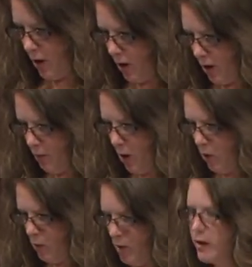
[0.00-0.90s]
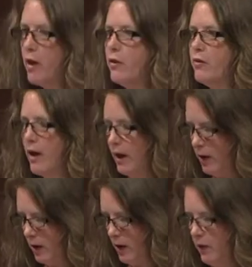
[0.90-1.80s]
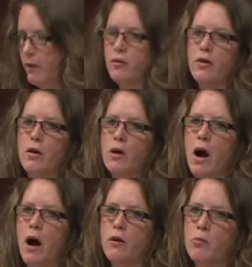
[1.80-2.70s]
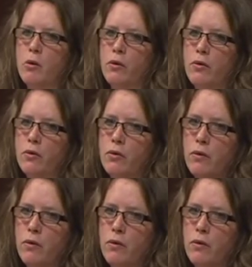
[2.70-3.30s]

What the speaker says: a poem, Another Day in This Here Cosmos.